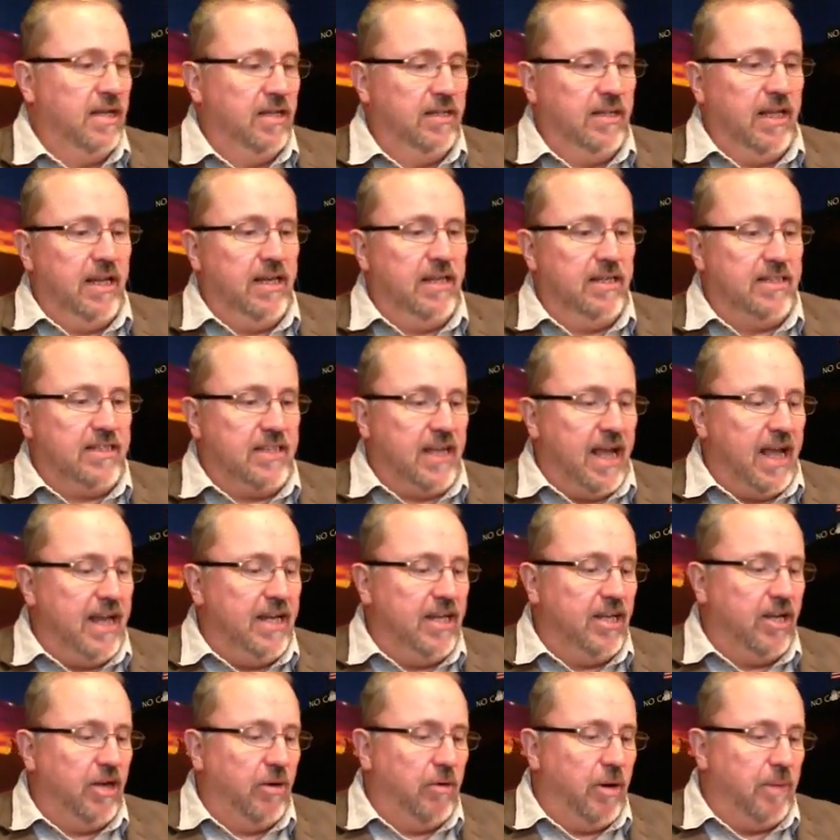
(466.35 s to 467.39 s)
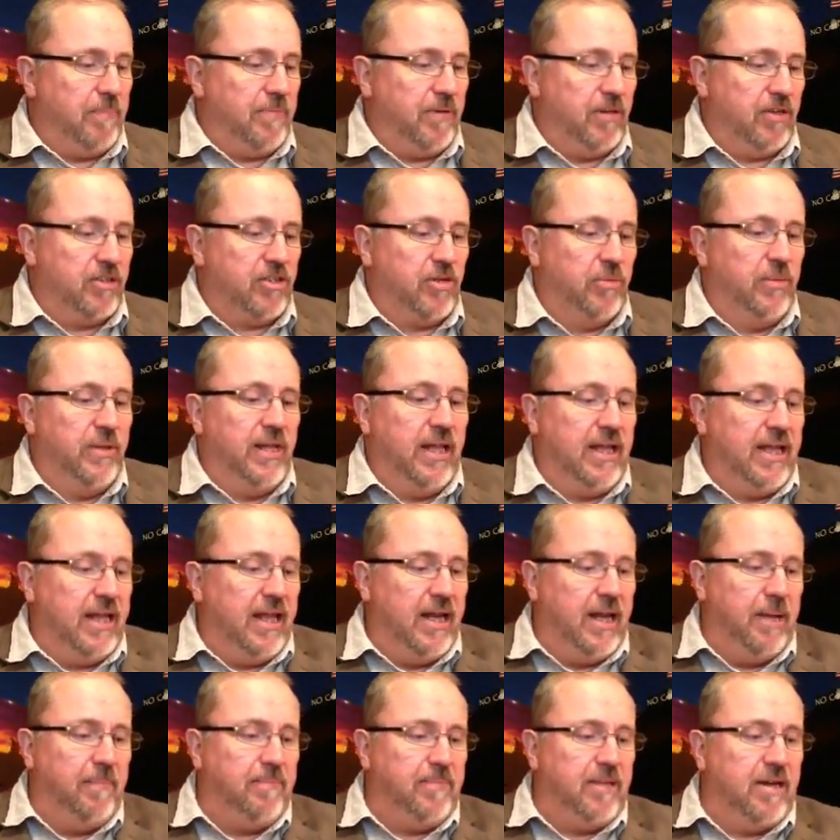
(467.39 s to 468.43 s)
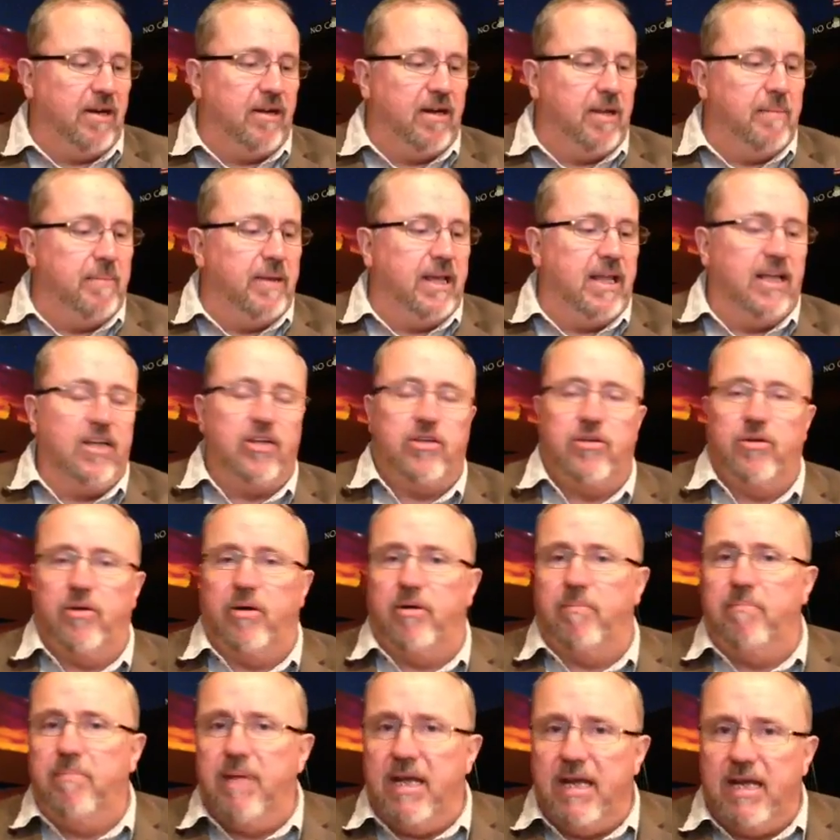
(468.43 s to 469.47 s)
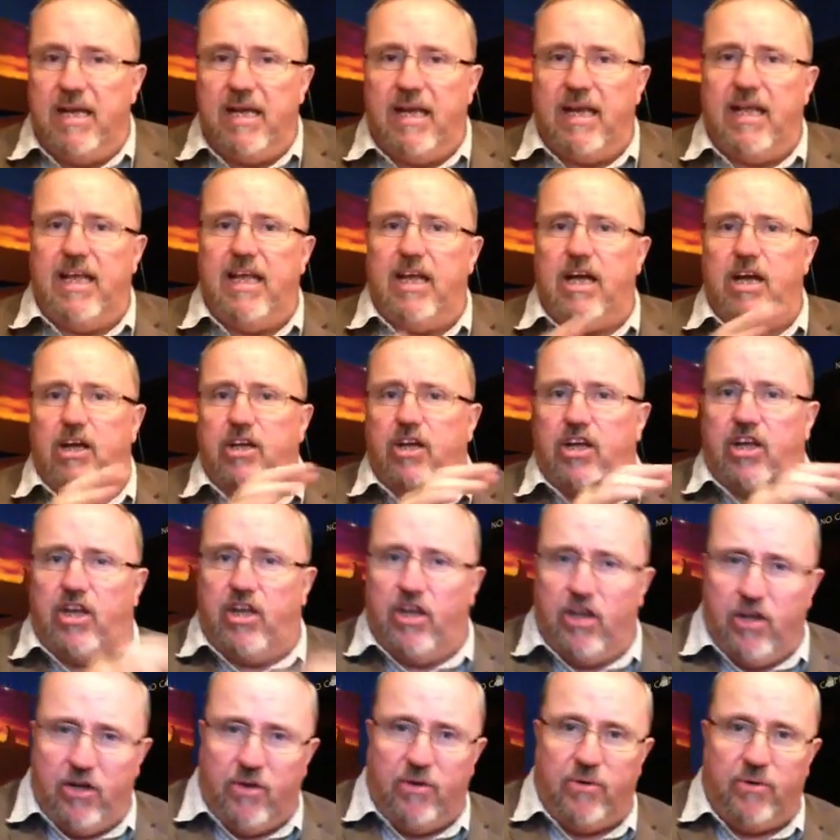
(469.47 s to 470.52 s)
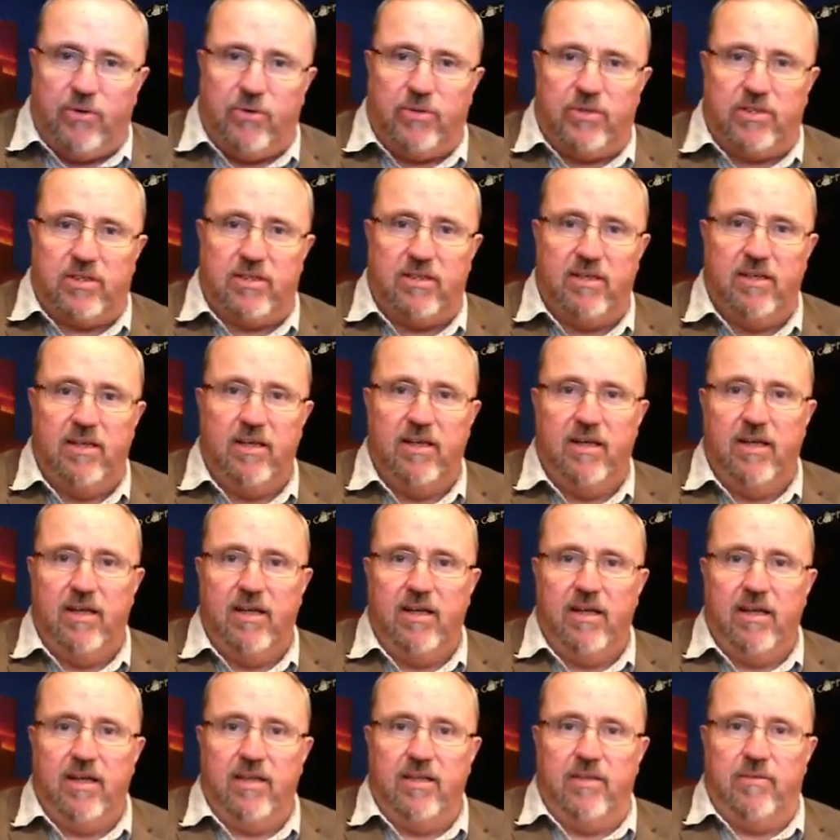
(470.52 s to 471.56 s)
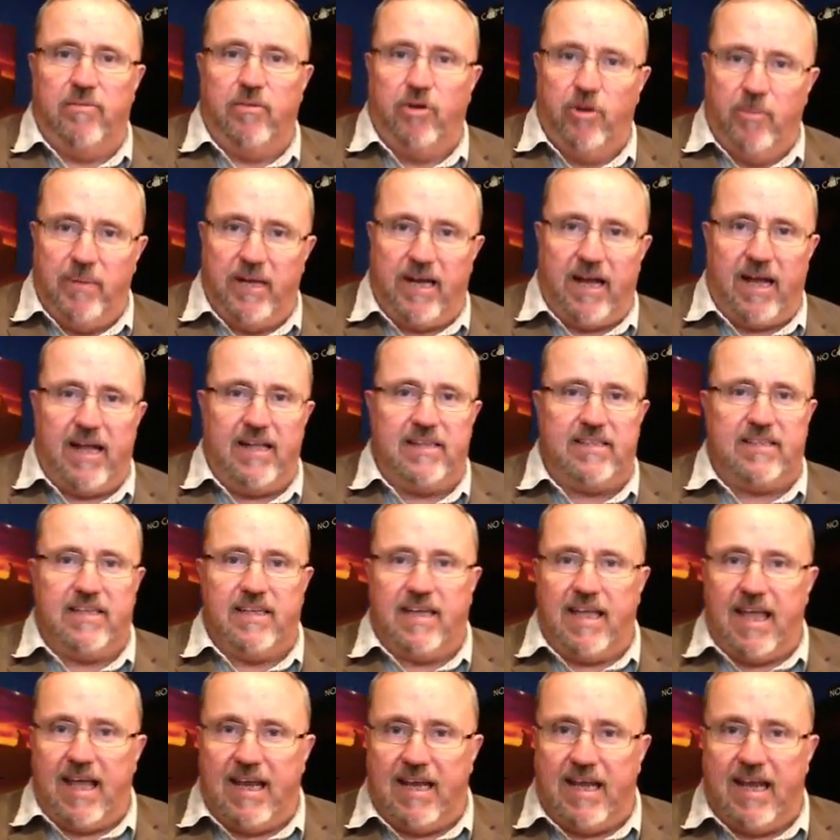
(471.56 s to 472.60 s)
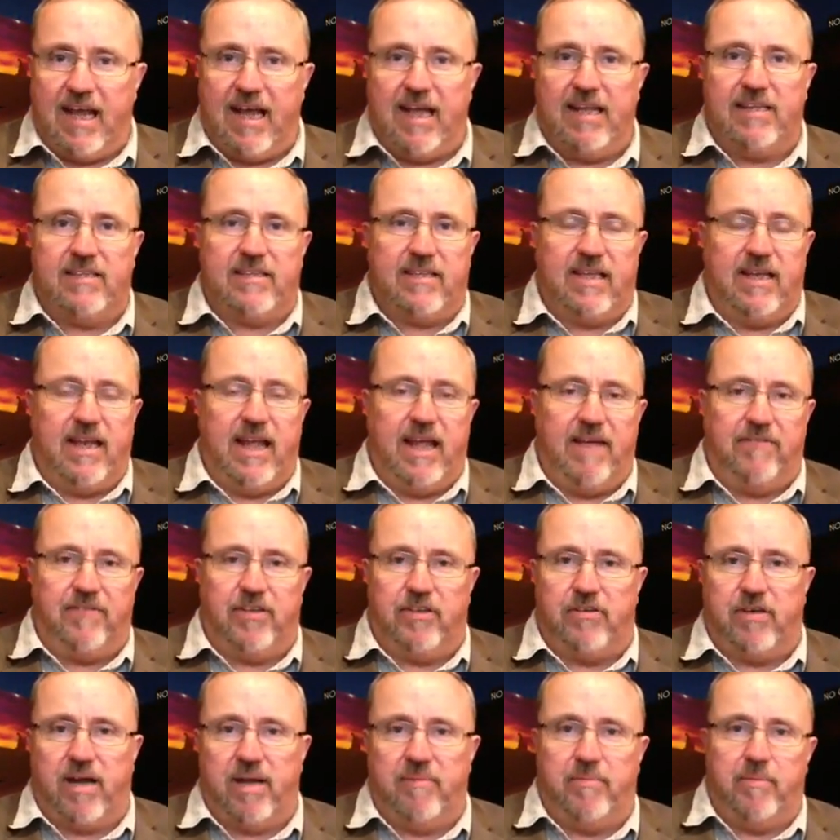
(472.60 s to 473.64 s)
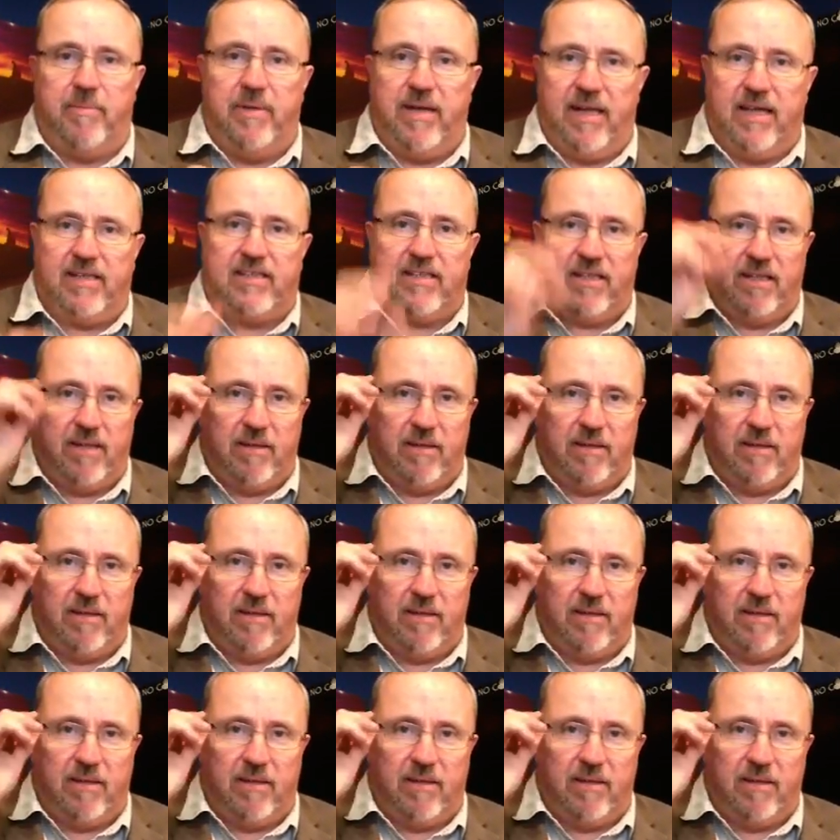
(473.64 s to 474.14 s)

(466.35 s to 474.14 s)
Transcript: They decide to go up there. So when they get up there, they begin to immediately accuse the Reubenites, the Gadites, and half the tribe of Manasseh.